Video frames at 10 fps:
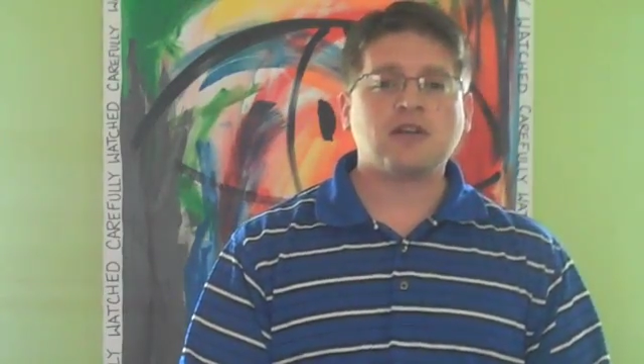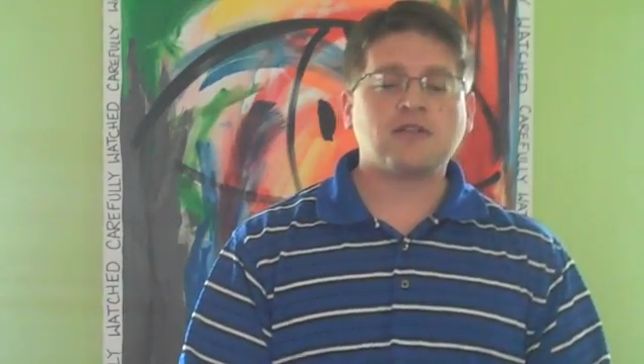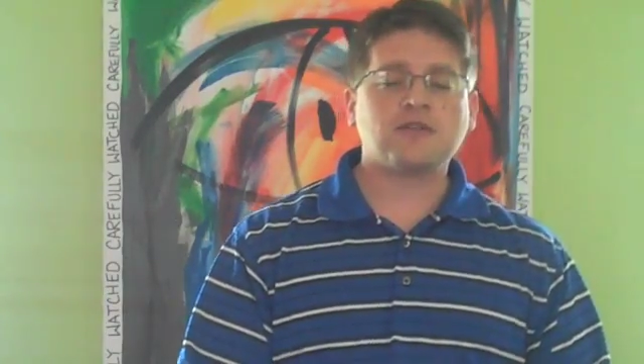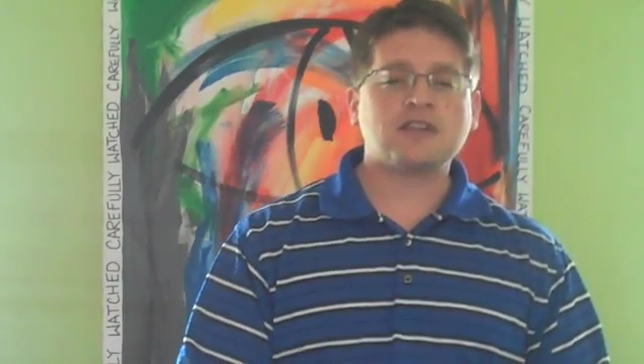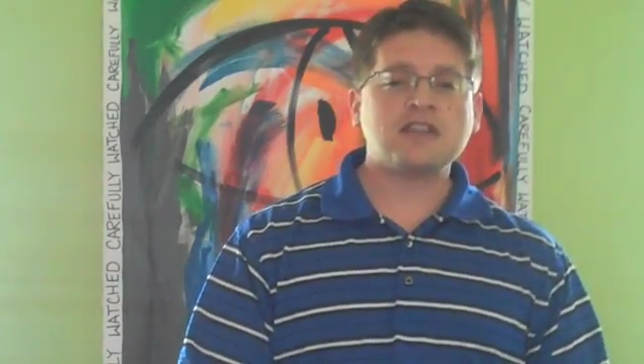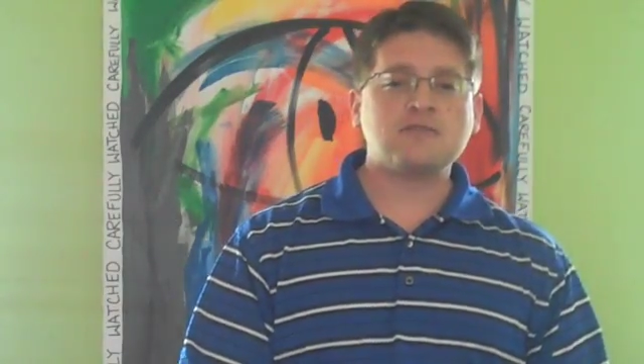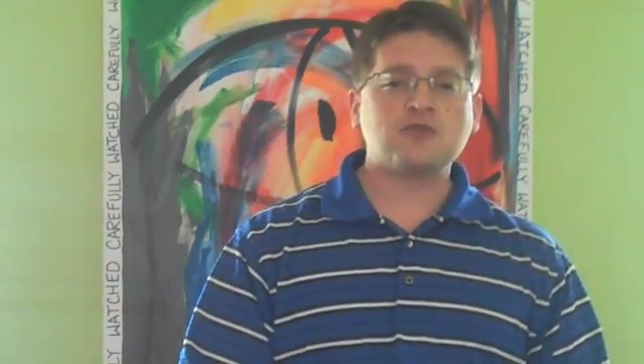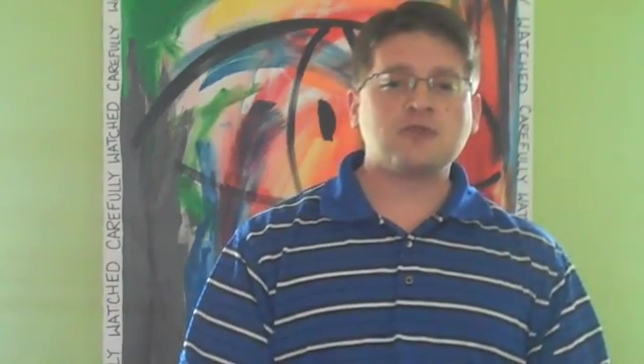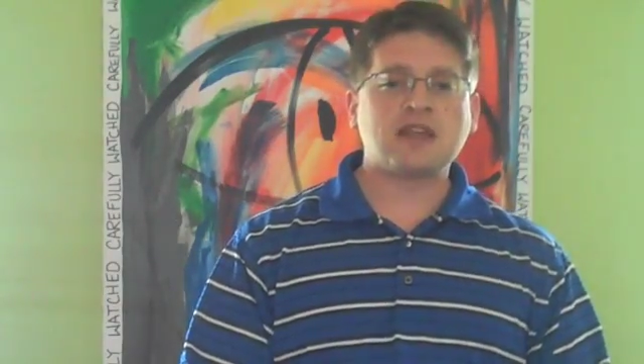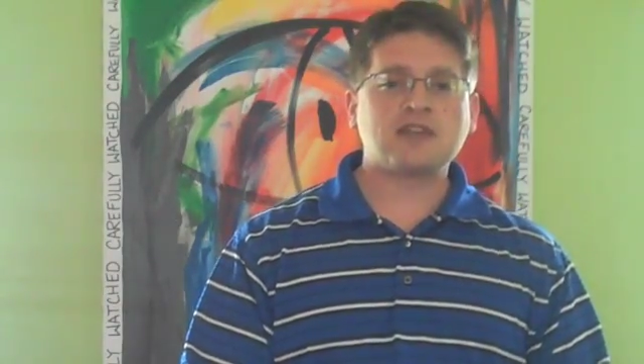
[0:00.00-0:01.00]
of the
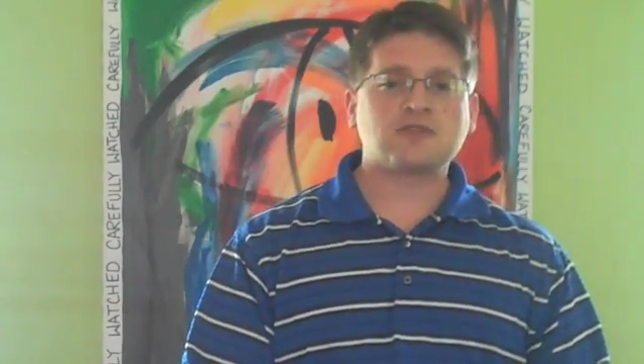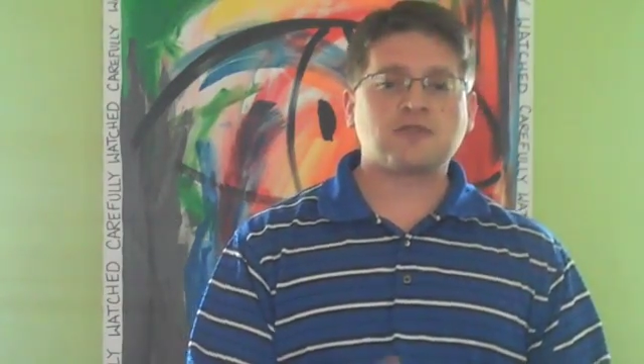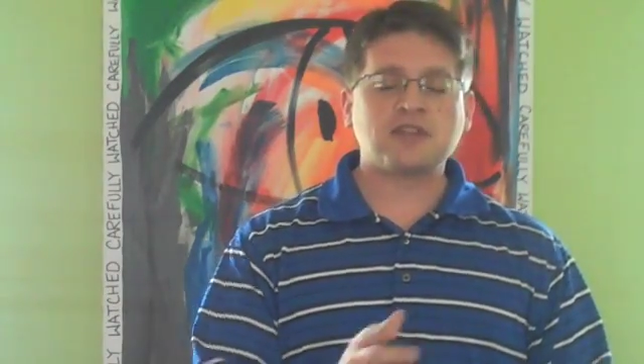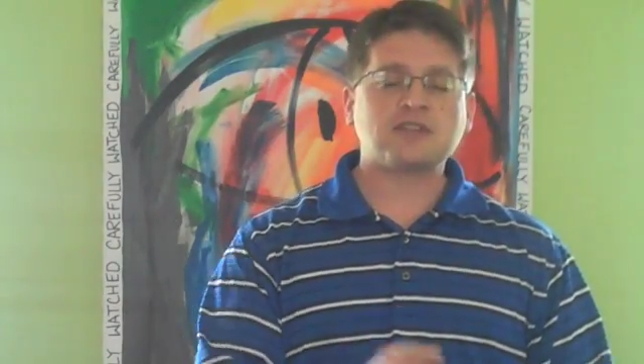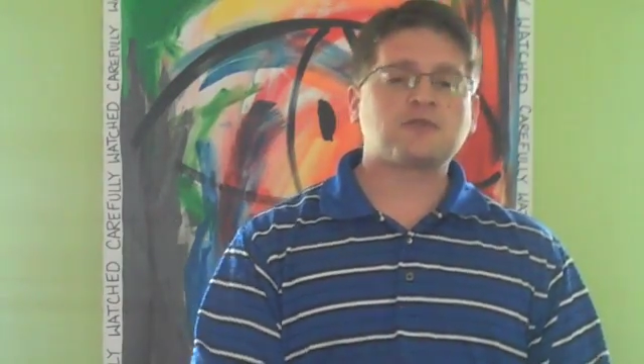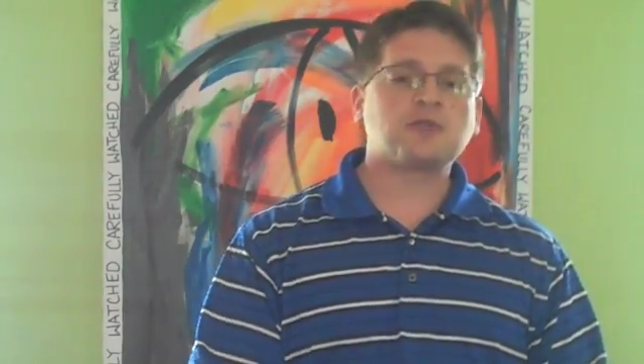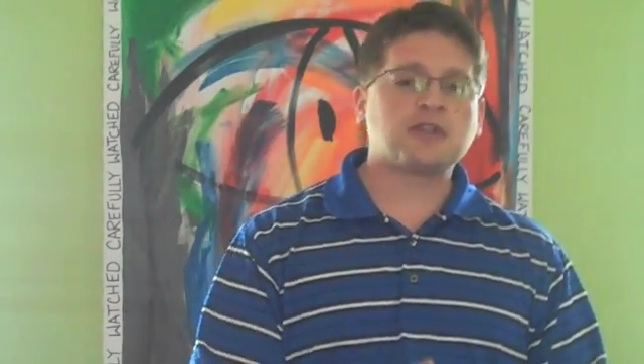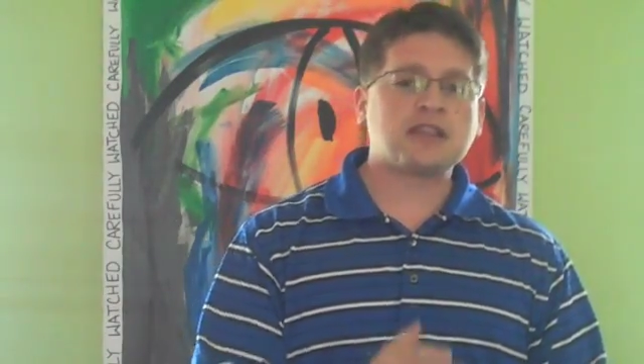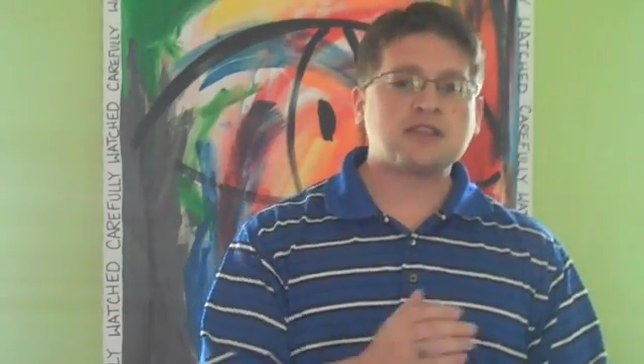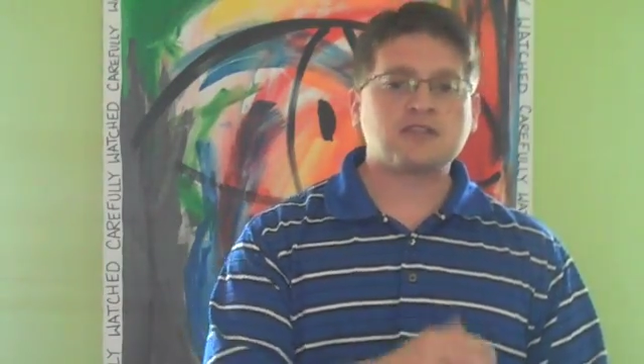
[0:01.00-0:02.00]
Hebrew nation, or the
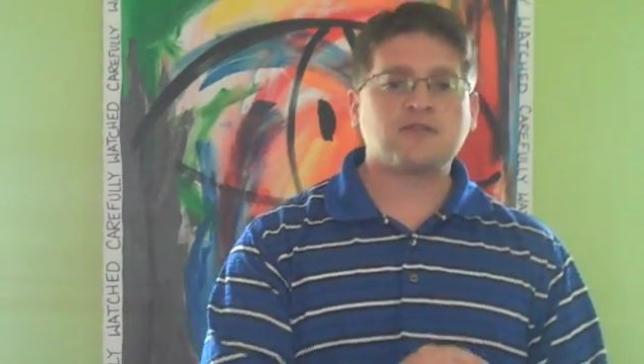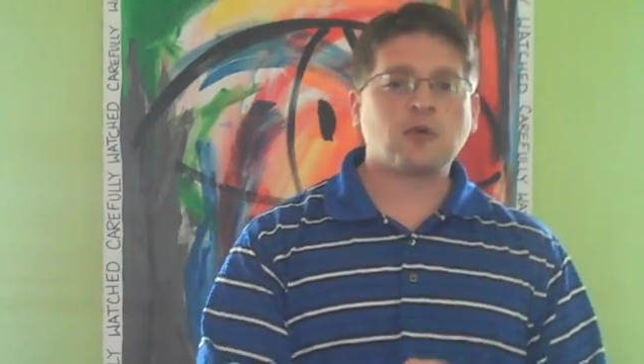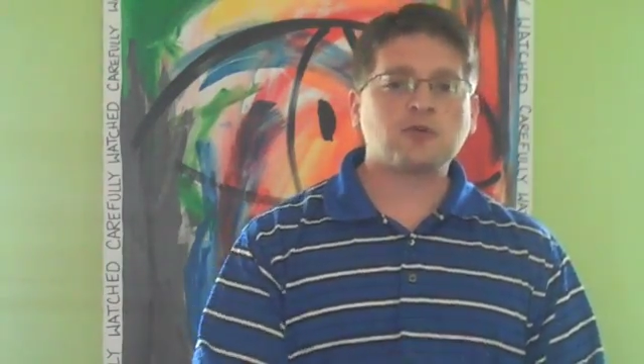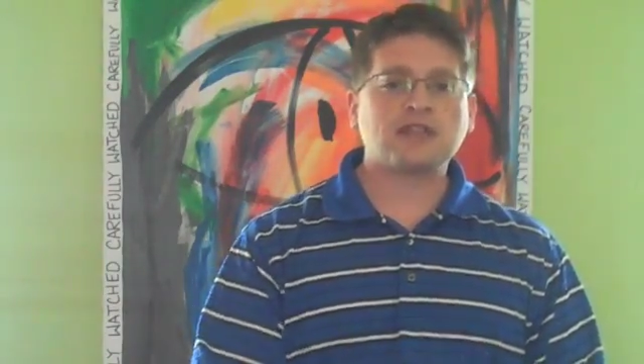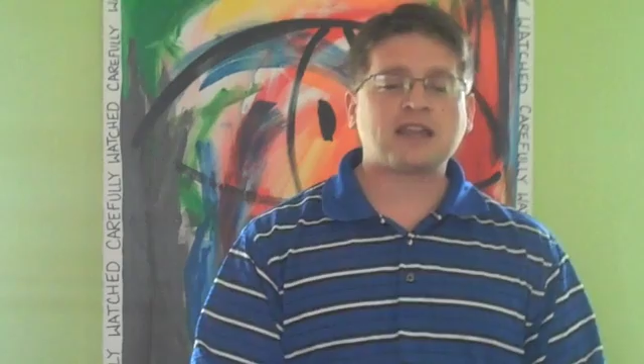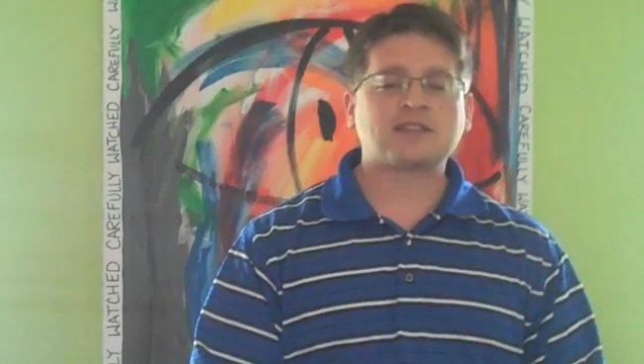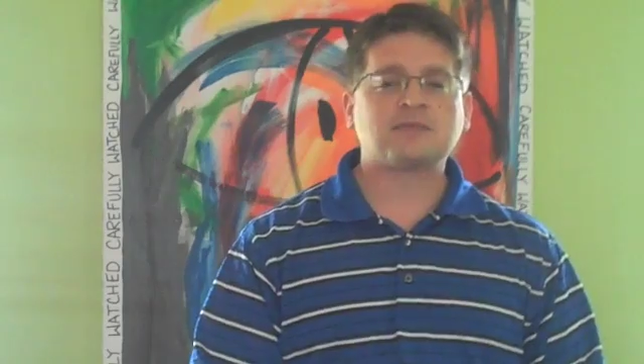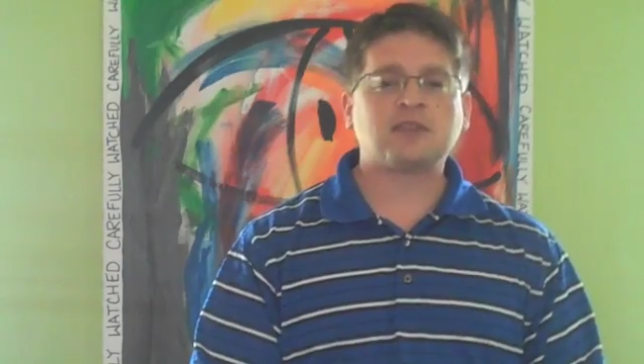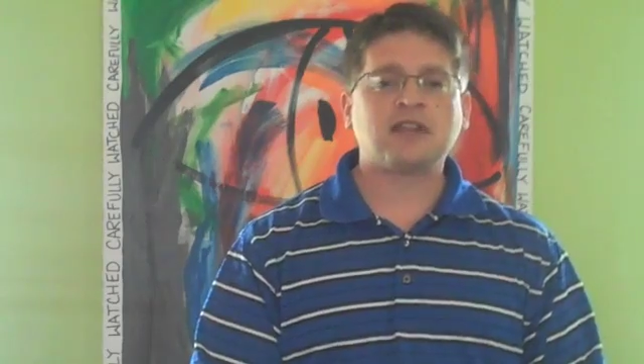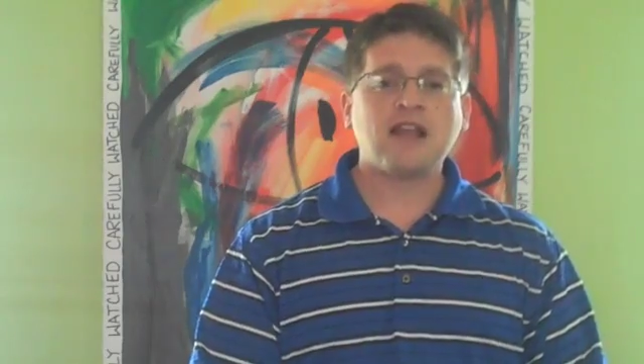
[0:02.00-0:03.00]
Israel nation of Old Testament.